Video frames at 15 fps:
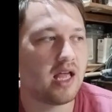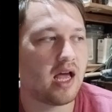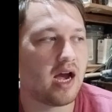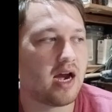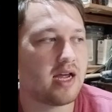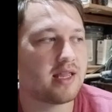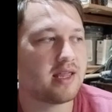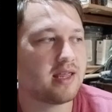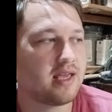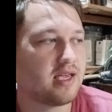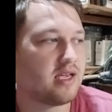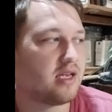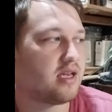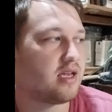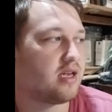I think
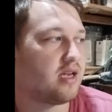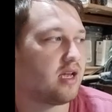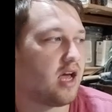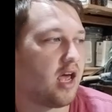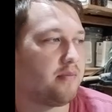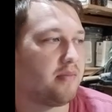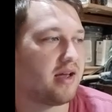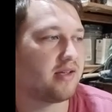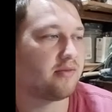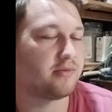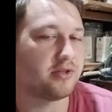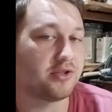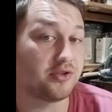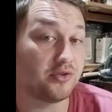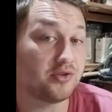I might
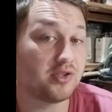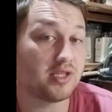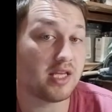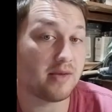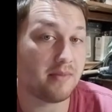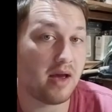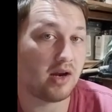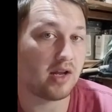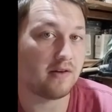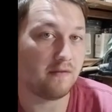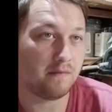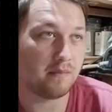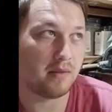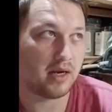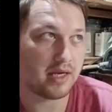reduce the amount of
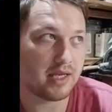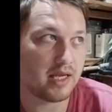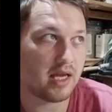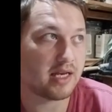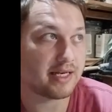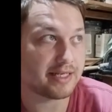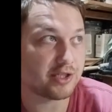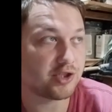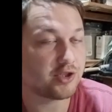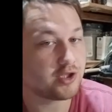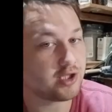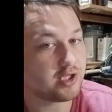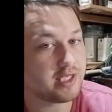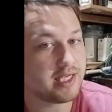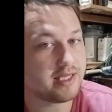money
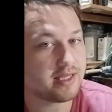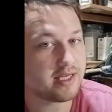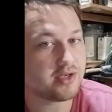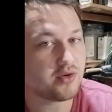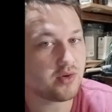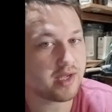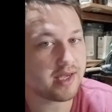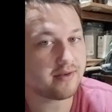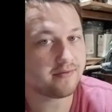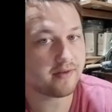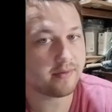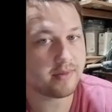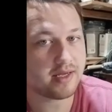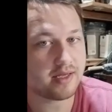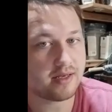initially that you get from
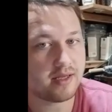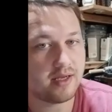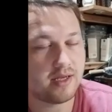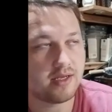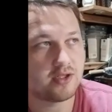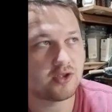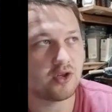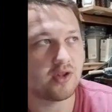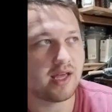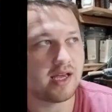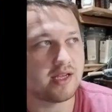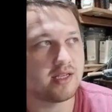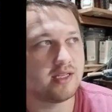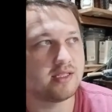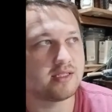it so that
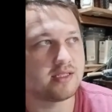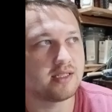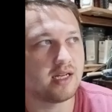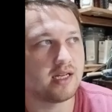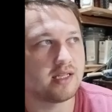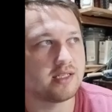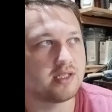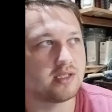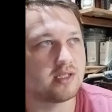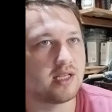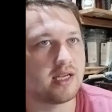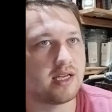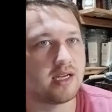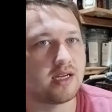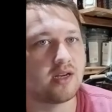it's not just
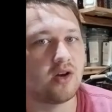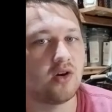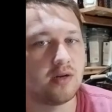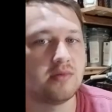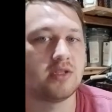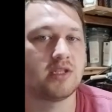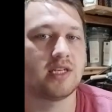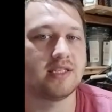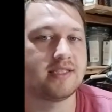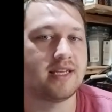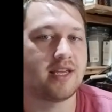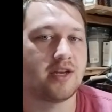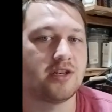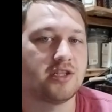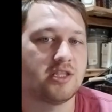like, oh, I'm just going to sit
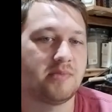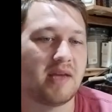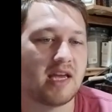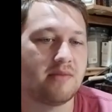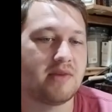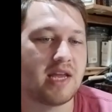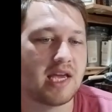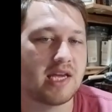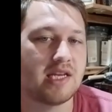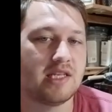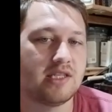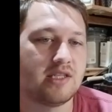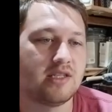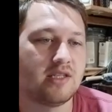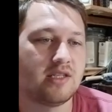here and spam days.